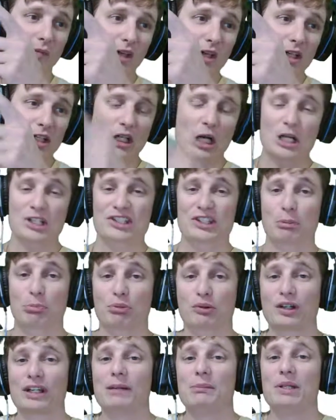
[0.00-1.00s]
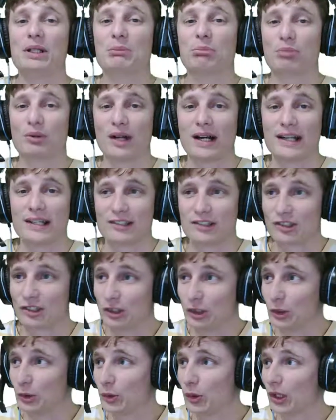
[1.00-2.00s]
Cost the premium price.
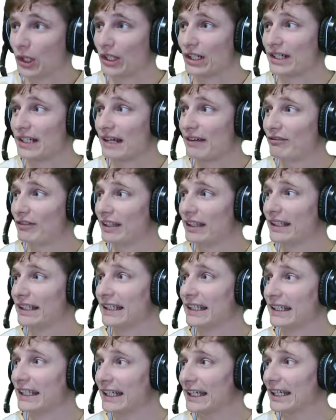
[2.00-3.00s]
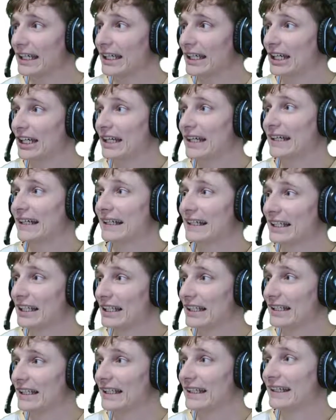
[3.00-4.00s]
You are definitely,
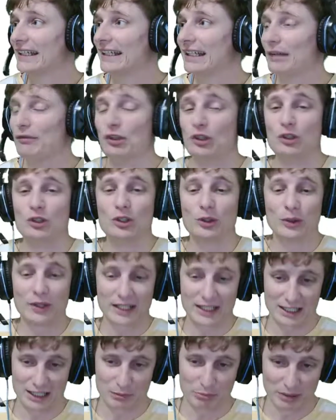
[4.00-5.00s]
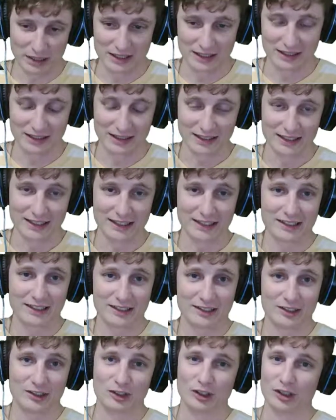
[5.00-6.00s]
if you do it independently,
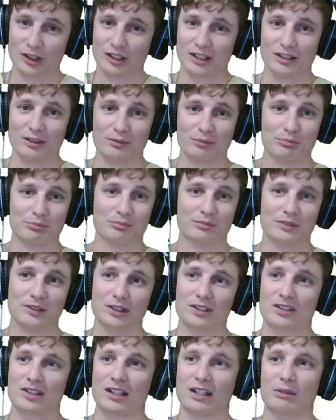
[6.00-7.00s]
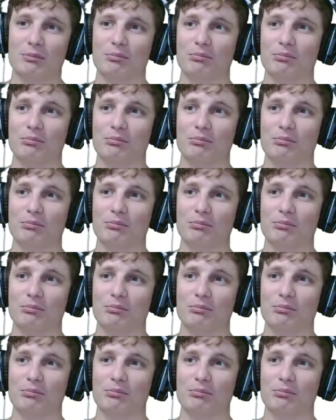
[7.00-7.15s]
it's gonna